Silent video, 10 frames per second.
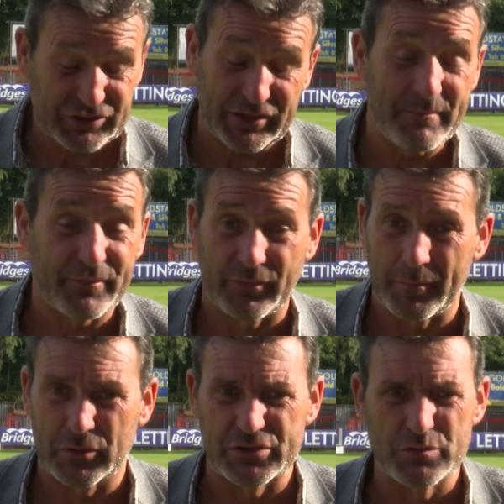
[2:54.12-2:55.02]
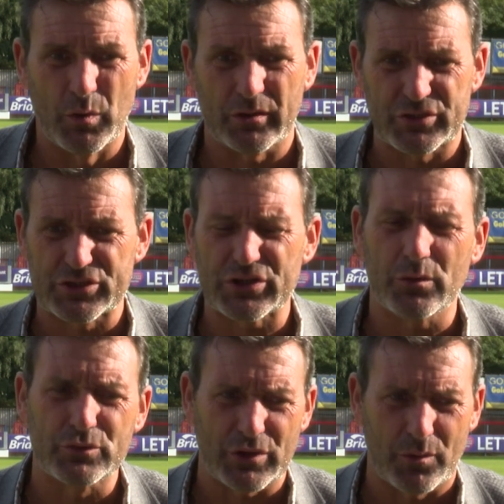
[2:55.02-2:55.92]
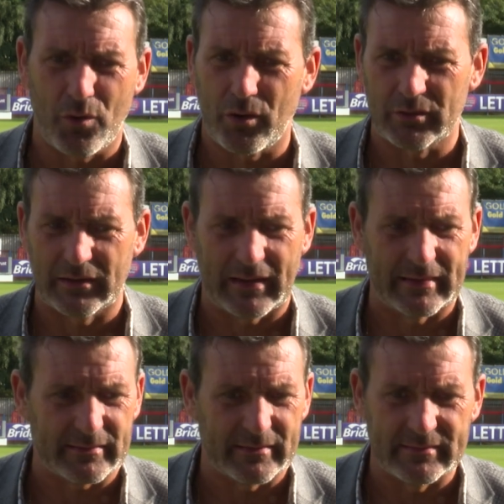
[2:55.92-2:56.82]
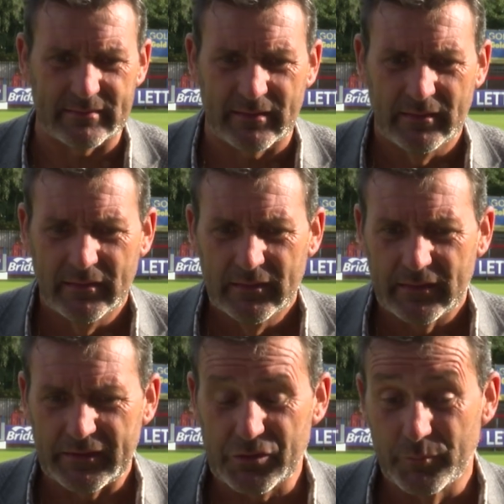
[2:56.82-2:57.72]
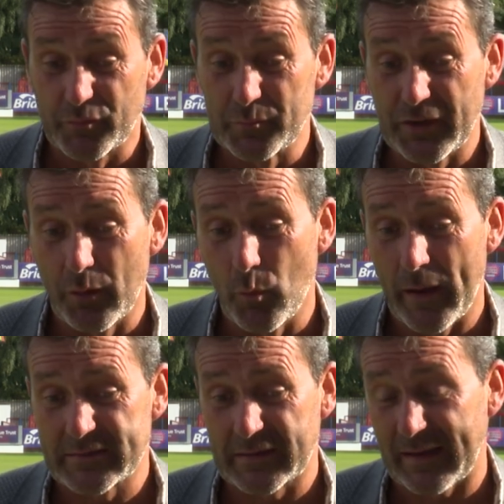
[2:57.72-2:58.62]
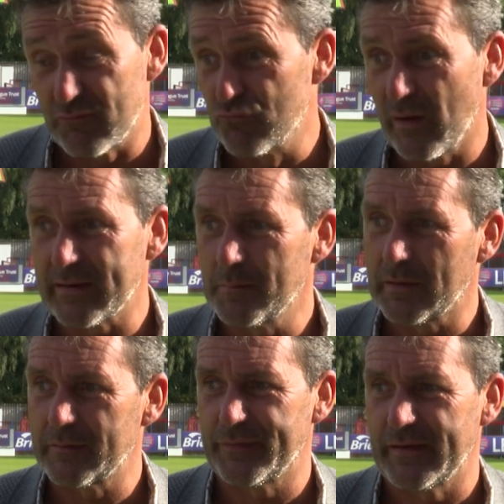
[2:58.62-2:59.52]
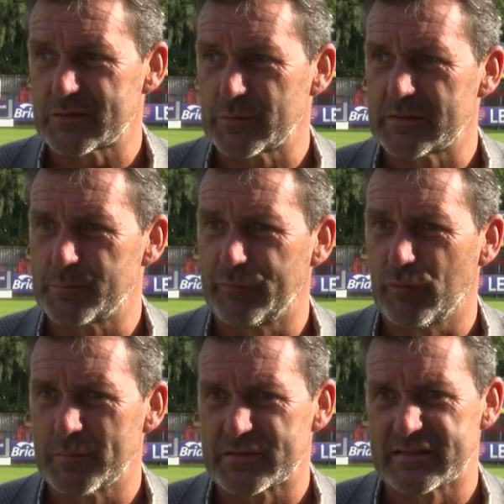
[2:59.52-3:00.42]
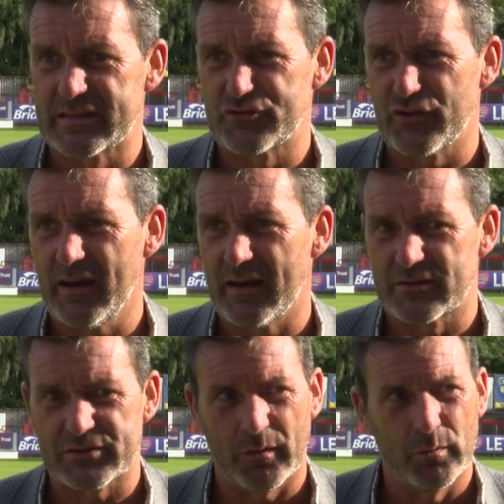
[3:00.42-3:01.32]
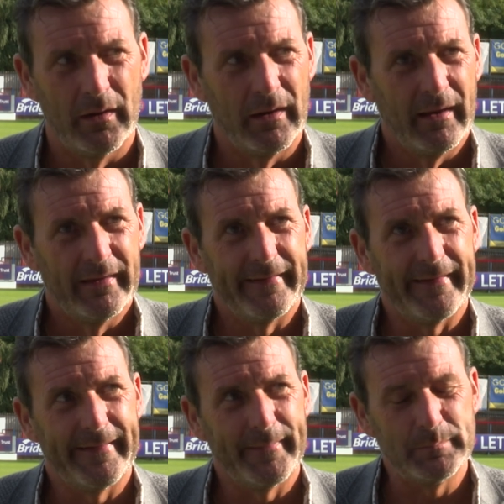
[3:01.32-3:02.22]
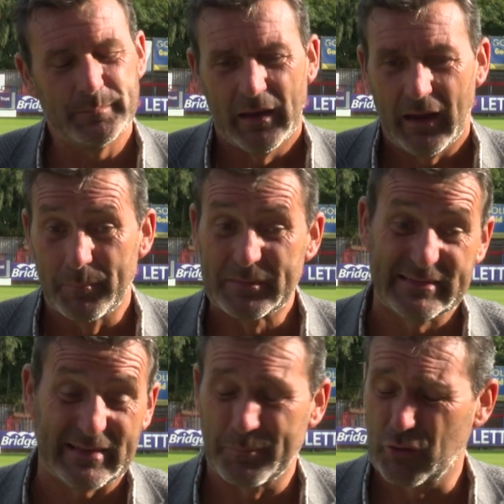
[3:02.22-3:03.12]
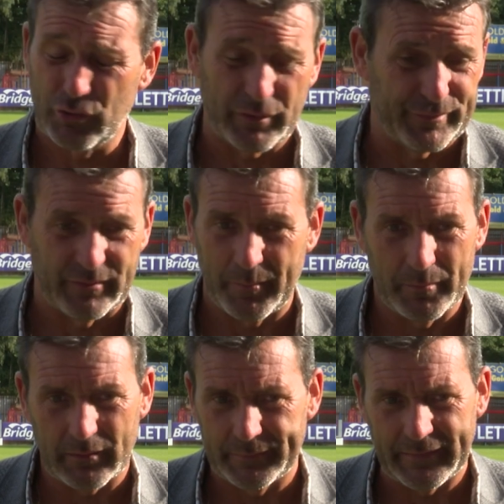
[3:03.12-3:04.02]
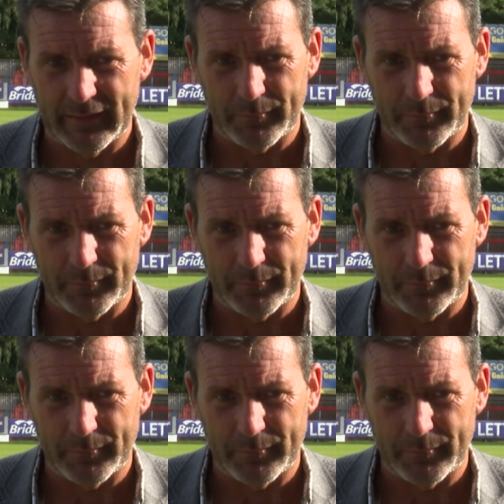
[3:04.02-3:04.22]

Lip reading: shame for him, because he's worked so hard, the lad, and he's come from nowhere to get right in my face with his performances in training. So I'm gutted for him. I mean,